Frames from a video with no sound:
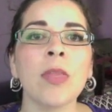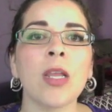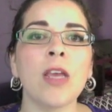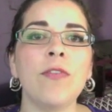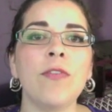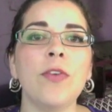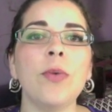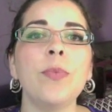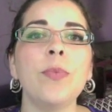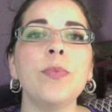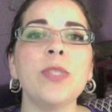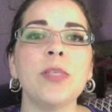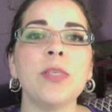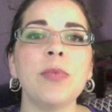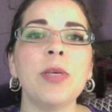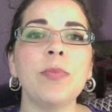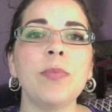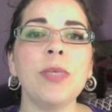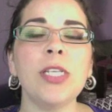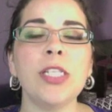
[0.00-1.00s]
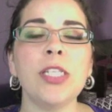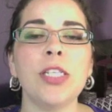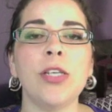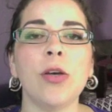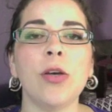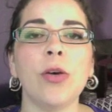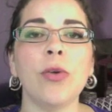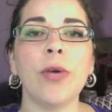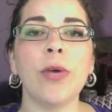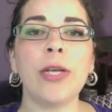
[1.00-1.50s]
if you submit
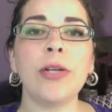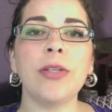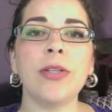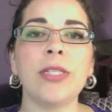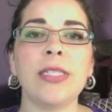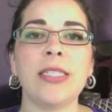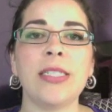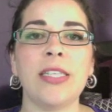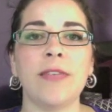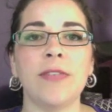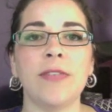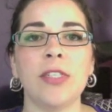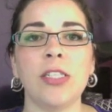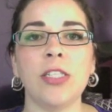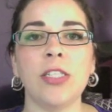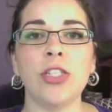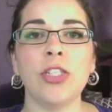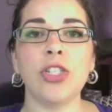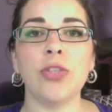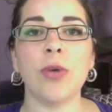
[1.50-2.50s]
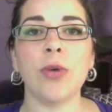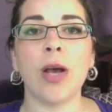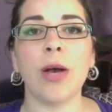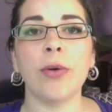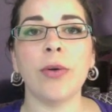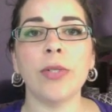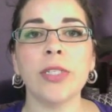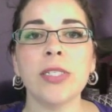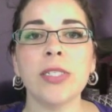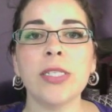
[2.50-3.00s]
PTO greater than 72
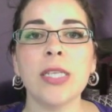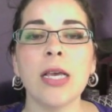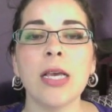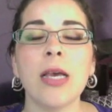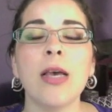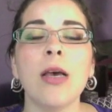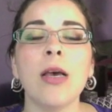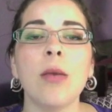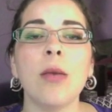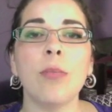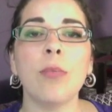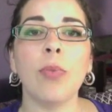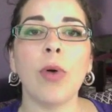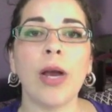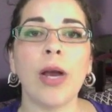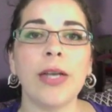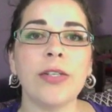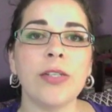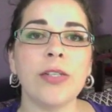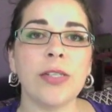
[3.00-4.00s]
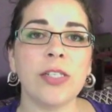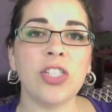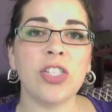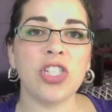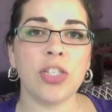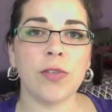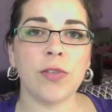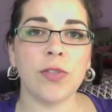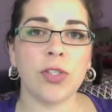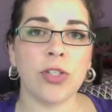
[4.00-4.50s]
hours prior to the
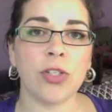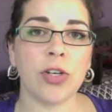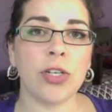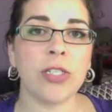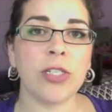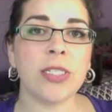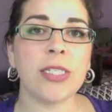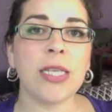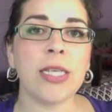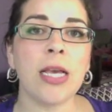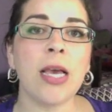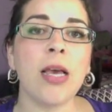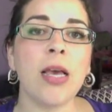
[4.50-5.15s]
shift starts,